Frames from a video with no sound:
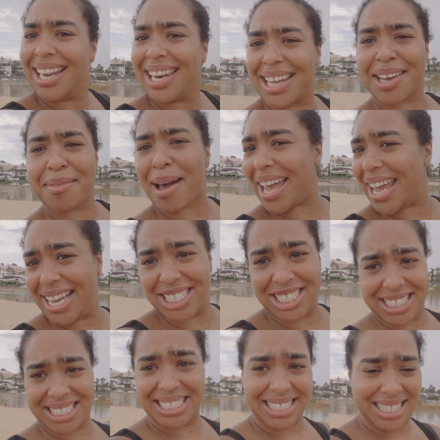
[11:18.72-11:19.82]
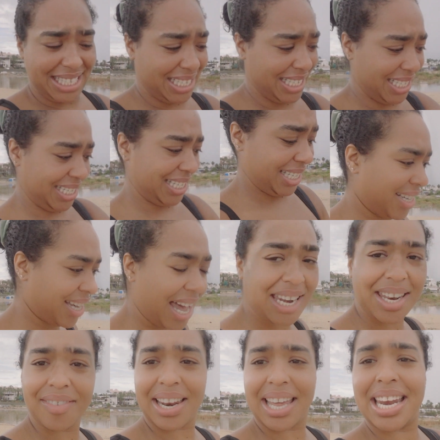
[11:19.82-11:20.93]
Look at my edges. I didn't
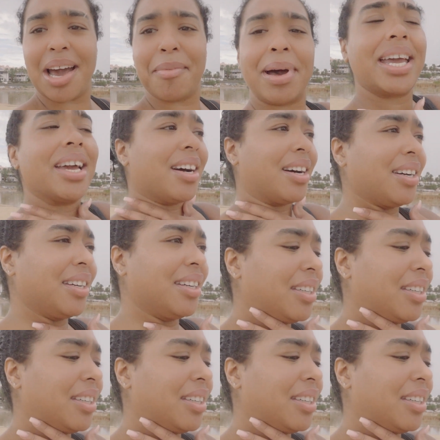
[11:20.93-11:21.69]
even lay down my hair.